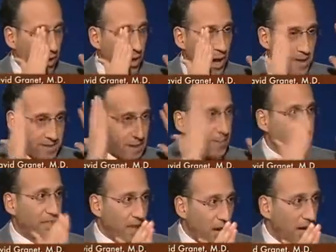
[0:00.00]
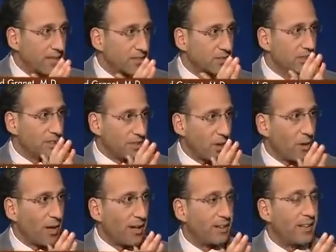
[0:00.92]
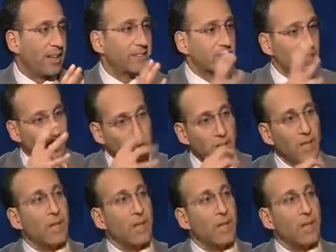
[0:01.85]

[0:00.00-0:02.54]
I think about the eyes, and so